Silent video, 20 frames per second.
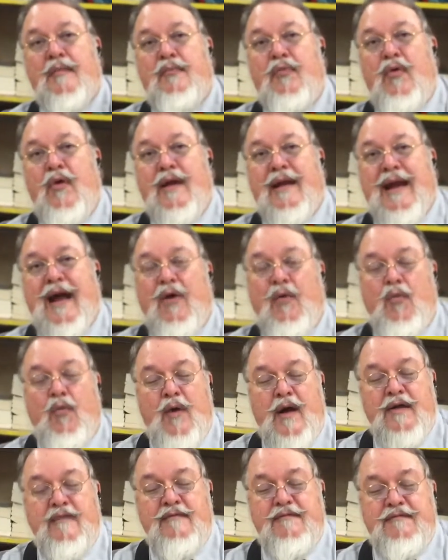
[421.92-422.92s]
to point out
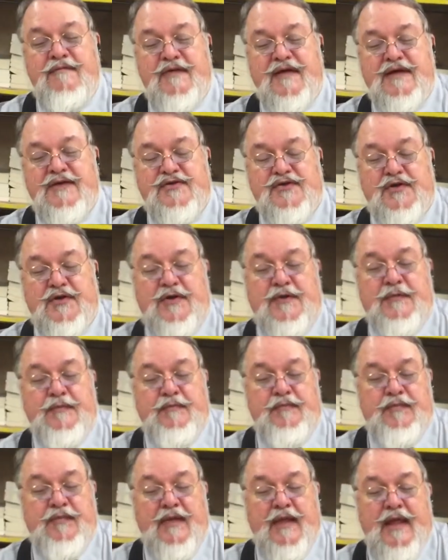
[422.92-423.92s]
one feature,
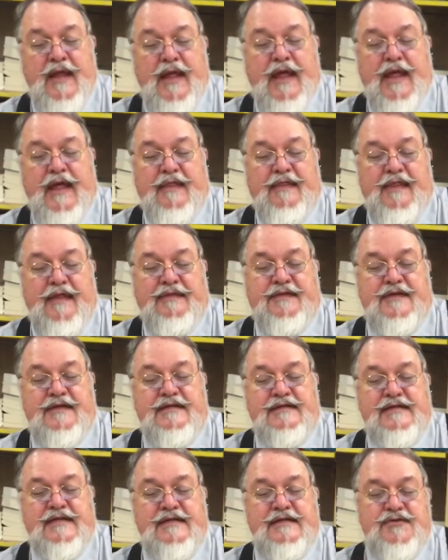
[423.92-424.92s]
that the
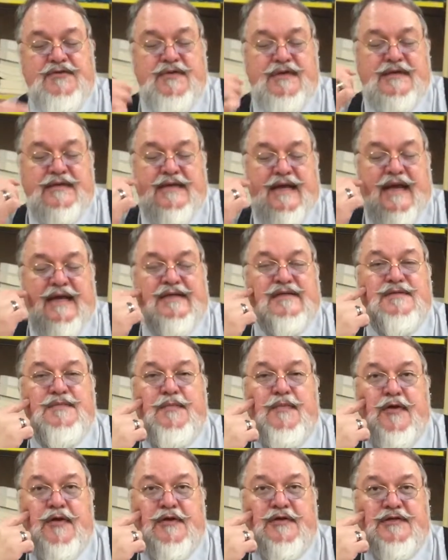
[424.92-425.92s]
district has
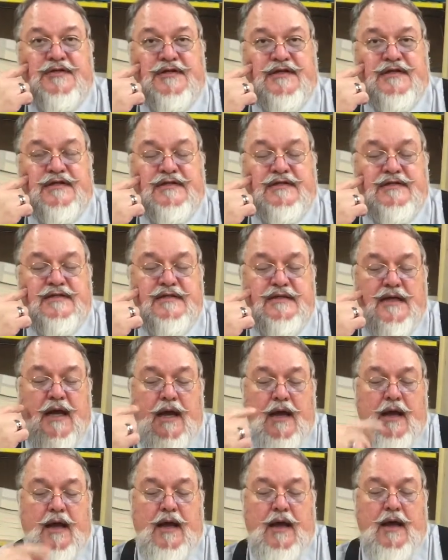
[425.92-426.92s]
purchased
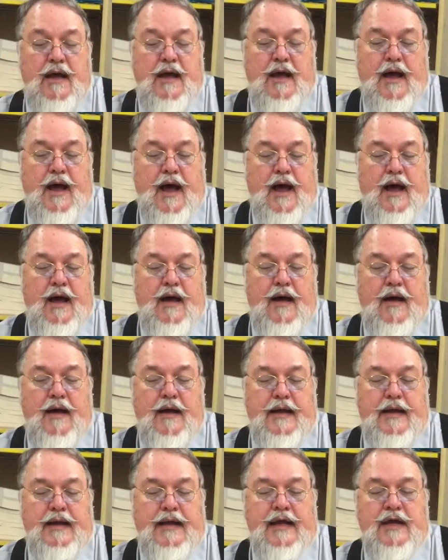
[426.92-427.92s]

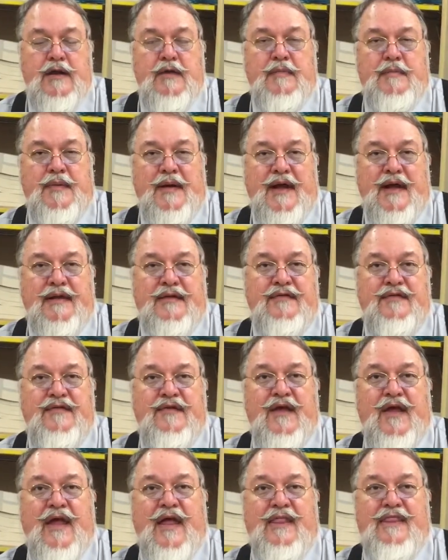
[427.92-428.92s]
earbuds
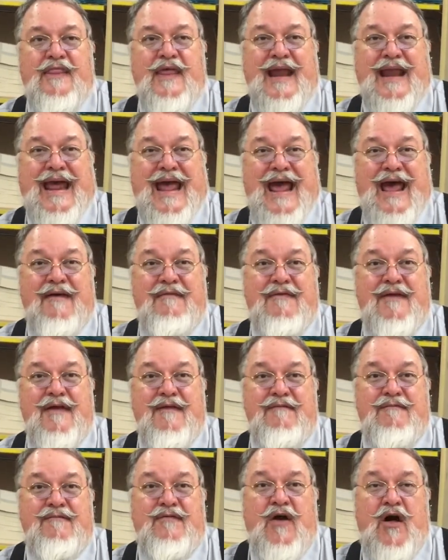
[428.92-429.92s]
that have a
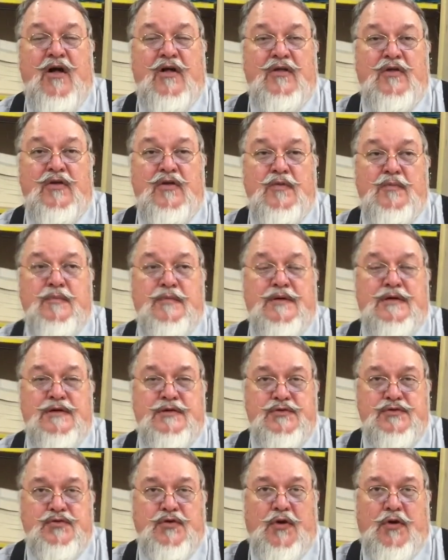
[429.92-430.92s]
volume
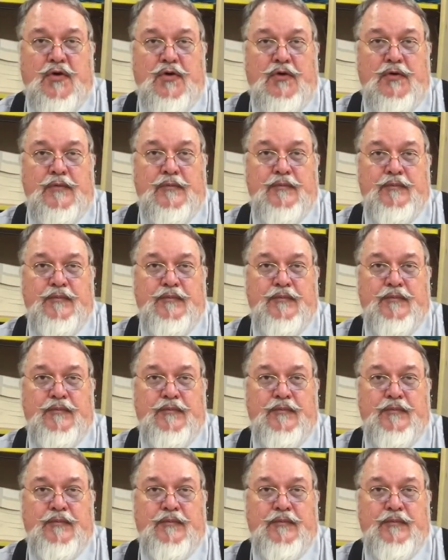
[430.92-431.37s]
control.